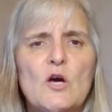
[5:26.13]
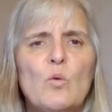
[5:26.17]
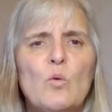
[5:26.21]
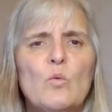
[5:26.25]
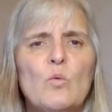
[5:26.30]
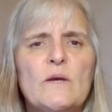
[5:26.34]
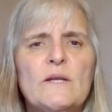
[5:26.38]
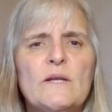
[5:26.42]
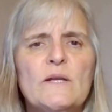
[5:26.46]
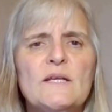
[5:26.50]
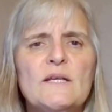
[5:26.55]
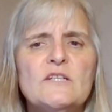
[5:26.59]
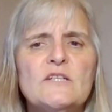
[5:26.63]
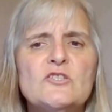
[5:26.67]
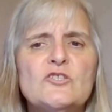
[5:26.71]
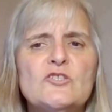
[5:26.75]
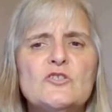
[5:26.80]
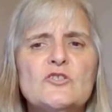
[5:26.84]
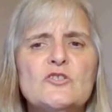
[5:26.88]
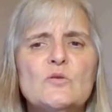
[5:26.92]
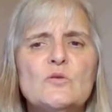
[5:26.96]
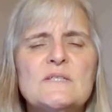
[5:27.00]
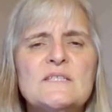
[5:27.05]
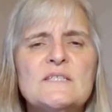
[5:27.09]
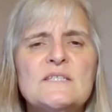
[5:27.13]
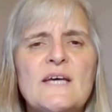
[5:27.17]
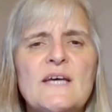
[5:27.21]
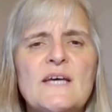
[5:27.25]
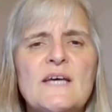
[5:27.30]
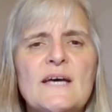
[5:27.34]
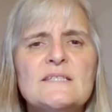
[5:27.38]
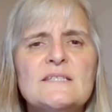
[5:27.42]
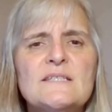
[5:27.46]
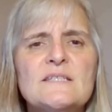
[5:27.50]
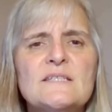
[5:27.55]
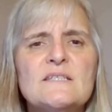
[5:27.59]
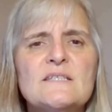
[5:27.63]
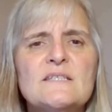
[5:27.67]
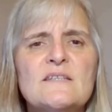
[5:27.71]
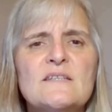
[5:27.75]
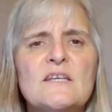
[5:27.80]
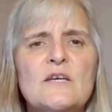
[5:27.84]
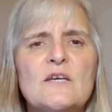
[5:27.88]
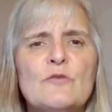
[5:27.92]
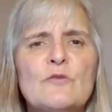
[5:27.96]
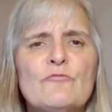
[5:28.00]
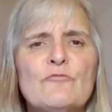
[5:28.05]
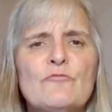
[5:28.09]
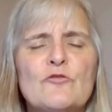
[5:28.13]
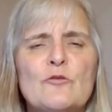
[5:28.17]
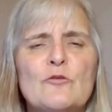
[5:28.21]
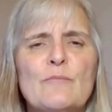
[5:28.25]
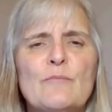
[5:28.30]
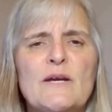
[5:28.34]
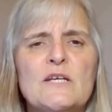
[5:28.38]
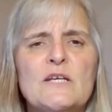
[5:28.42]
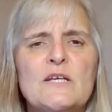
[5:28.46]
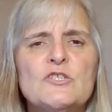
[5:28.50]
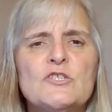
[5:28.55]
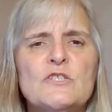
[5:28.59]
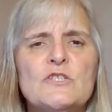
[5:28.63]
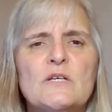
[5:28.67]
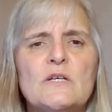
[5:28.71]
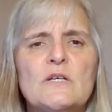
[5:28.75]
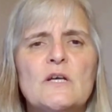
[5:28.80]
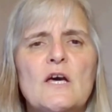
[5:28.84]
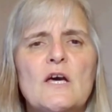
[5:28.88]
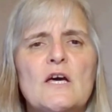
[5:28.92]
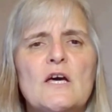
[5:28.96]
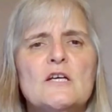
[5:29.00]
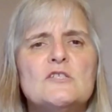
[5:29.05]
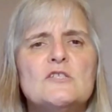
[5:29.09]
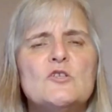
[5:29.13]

We need to test the information.